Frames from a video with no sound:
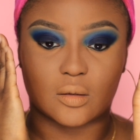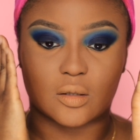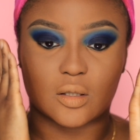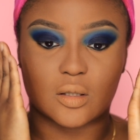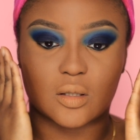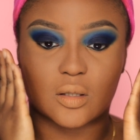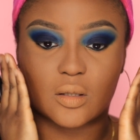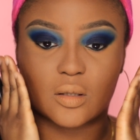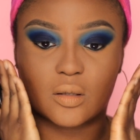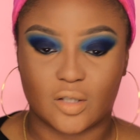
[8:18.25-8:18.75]

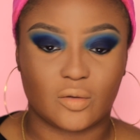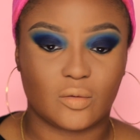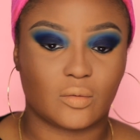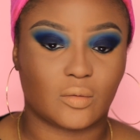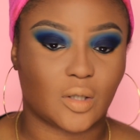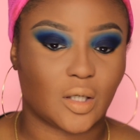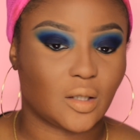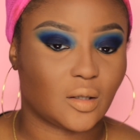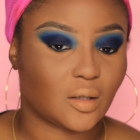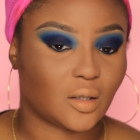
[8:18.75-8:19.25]
Just don't
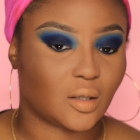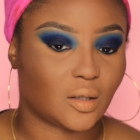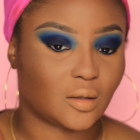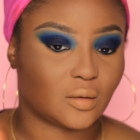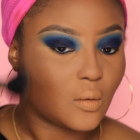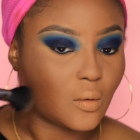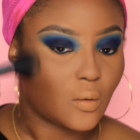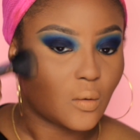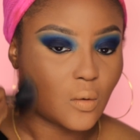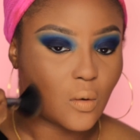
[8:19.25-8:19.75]
like that.
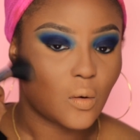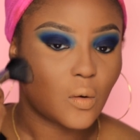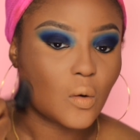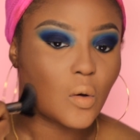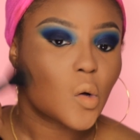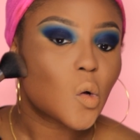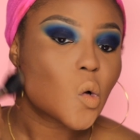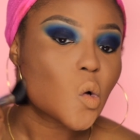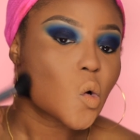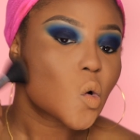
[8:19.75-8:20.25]

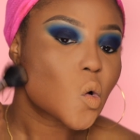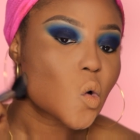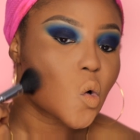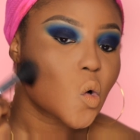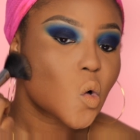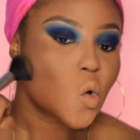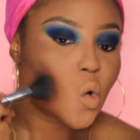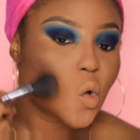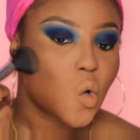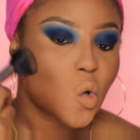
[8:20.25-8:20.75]
MAC
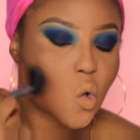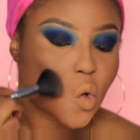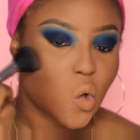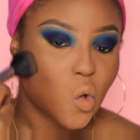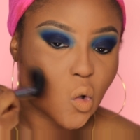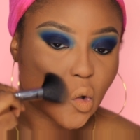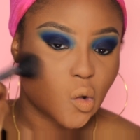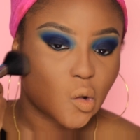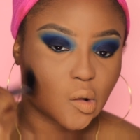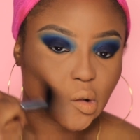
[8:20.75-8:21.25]
Mineralized Skin
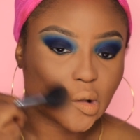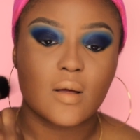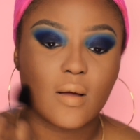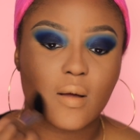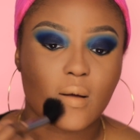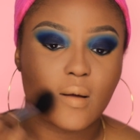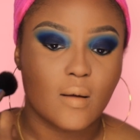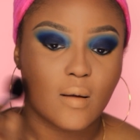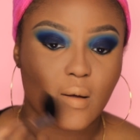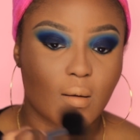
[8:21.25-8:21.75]

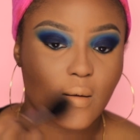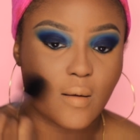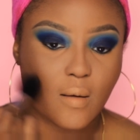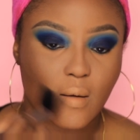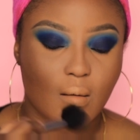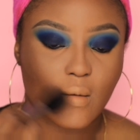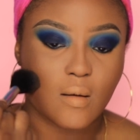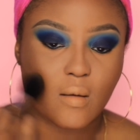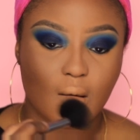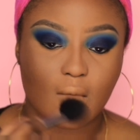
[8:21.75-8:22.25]
Finish.
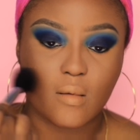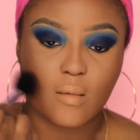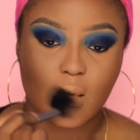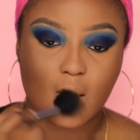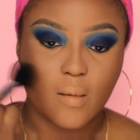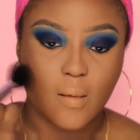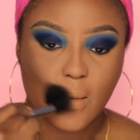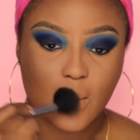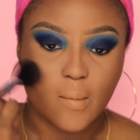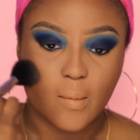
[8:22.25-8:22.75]
Because I feel like I
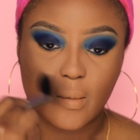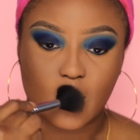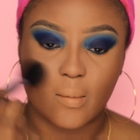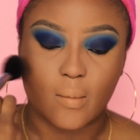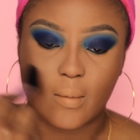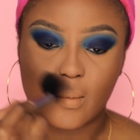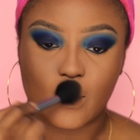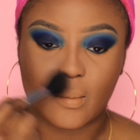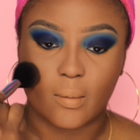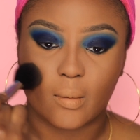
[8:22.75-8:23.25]
can see a
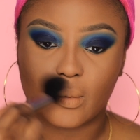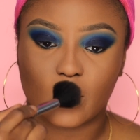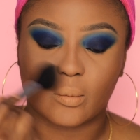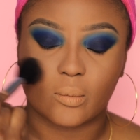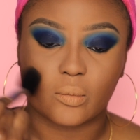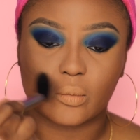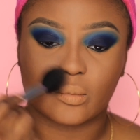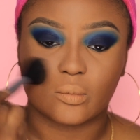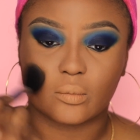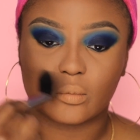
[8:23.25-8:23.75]
line
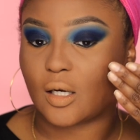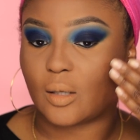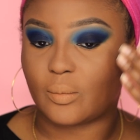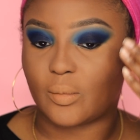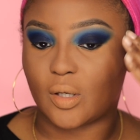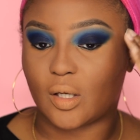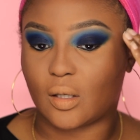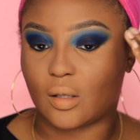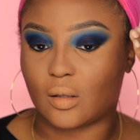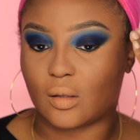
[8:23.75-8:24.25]
kind of
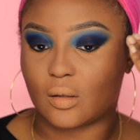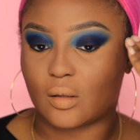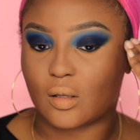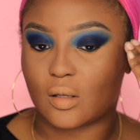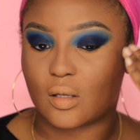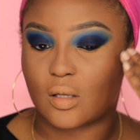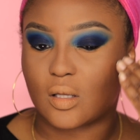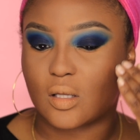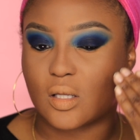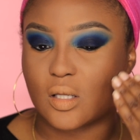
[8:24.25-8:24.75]
coming
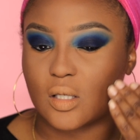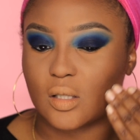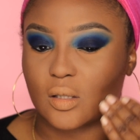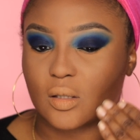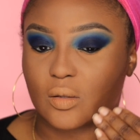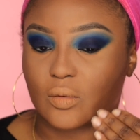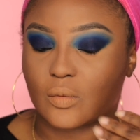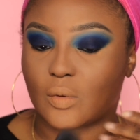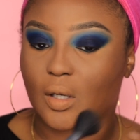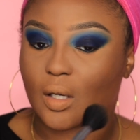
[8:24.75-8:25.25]

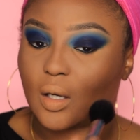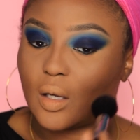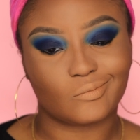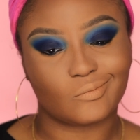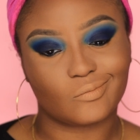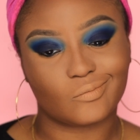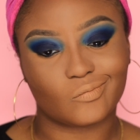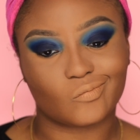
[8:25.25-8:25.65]
this way.